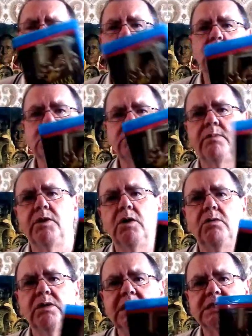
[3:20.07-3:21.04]
stories from the
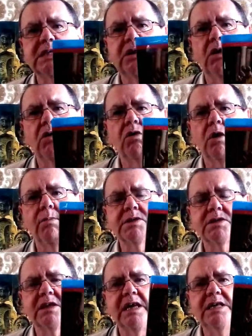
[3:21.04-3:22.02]
old EC horror comics of the